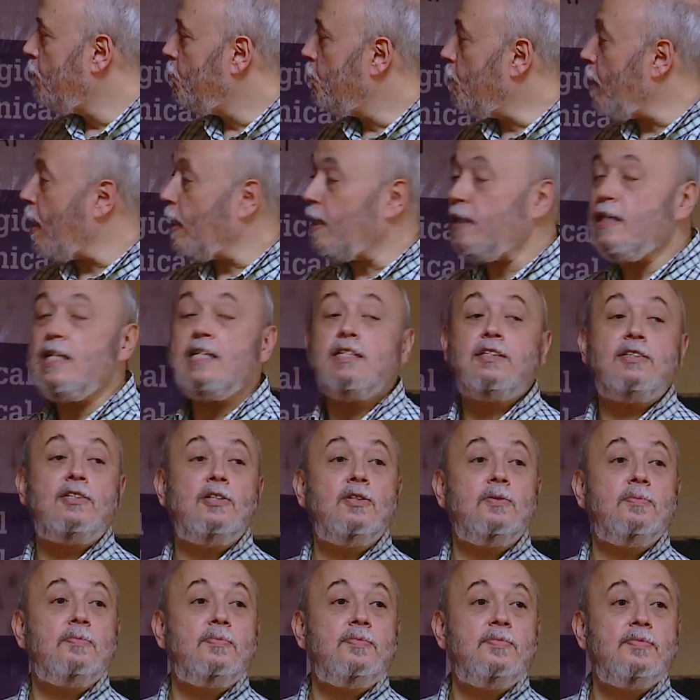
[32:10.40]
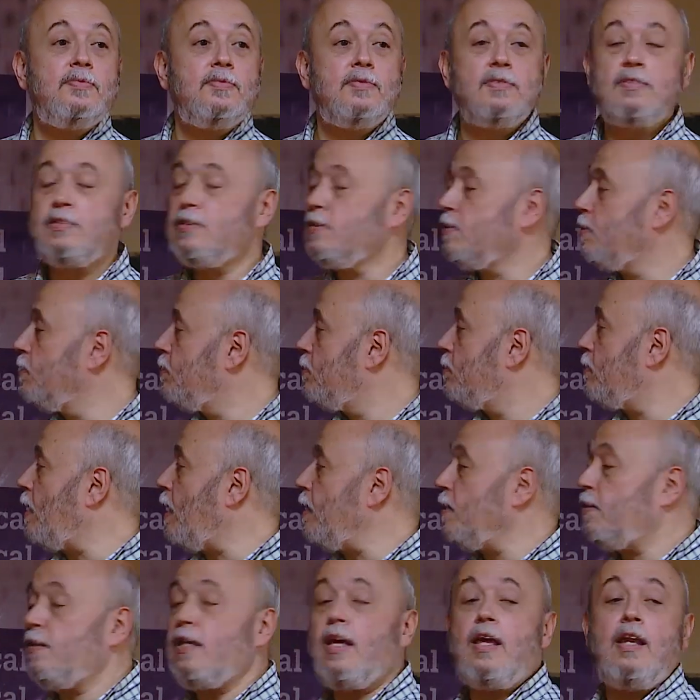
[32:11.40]
magnesium,
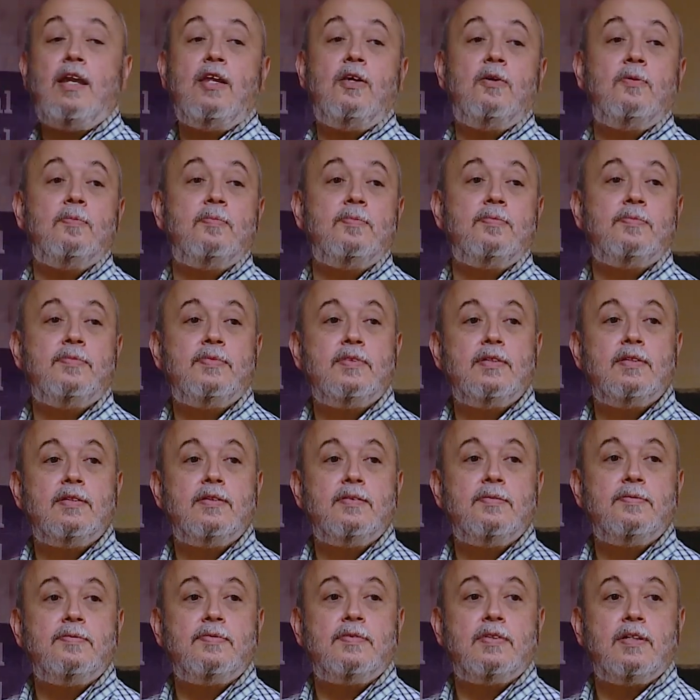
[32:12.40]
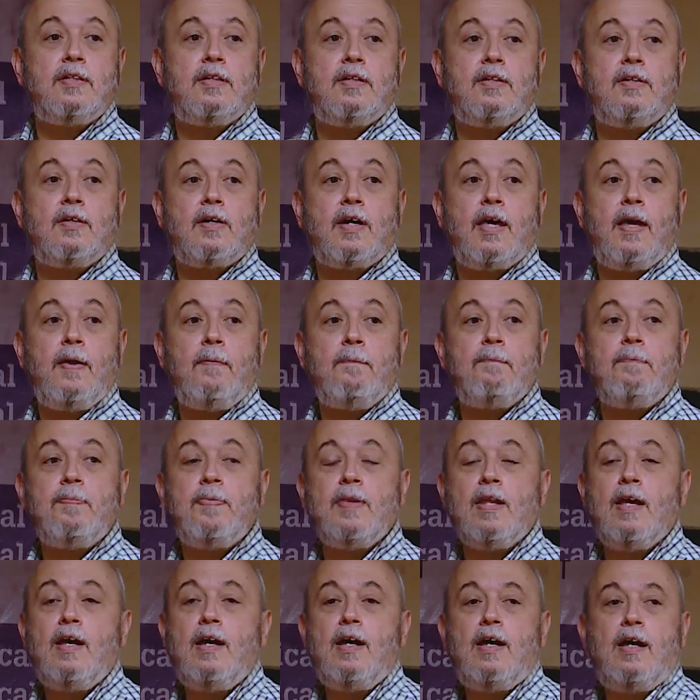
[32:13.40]
titanium, okay?
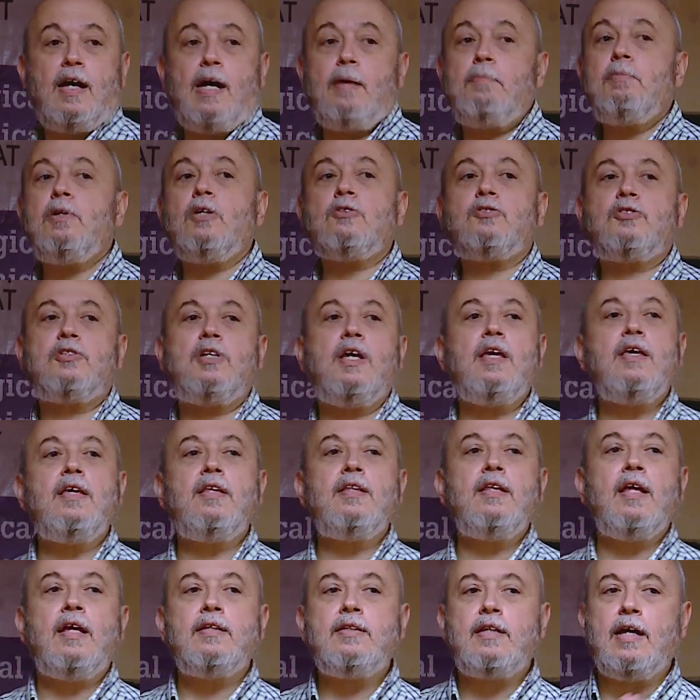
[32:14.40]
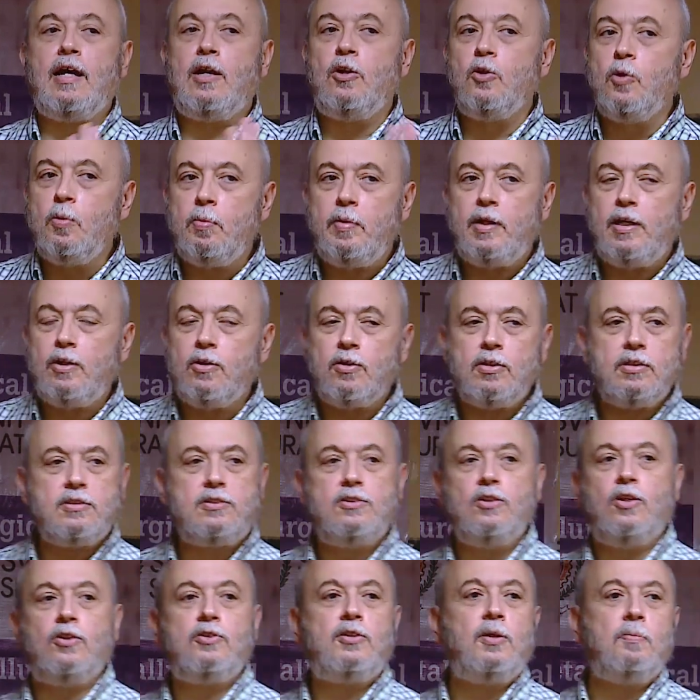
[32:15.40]
I'm not saying that aluminum is
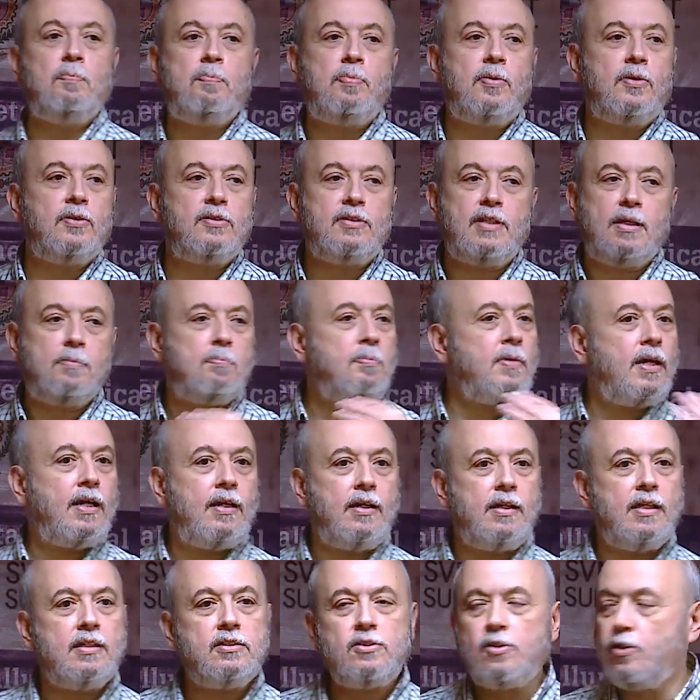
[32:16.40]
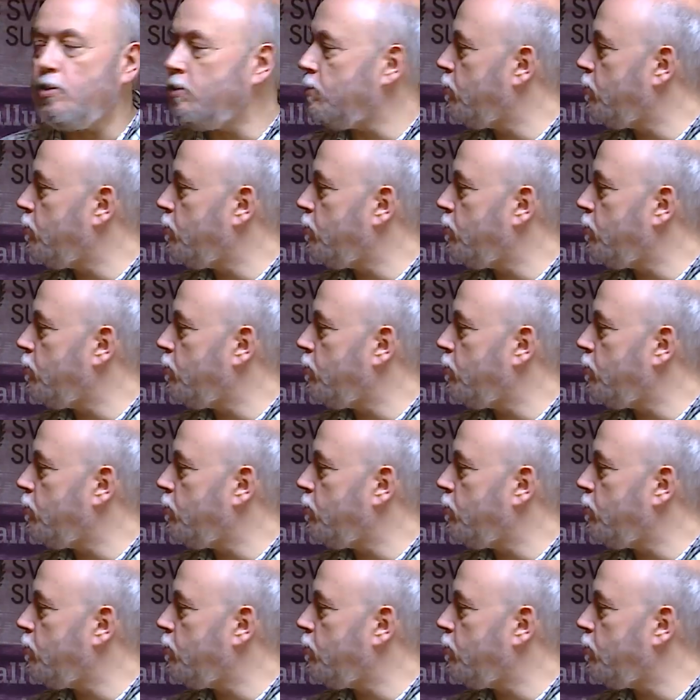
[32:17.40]
not important, magnesium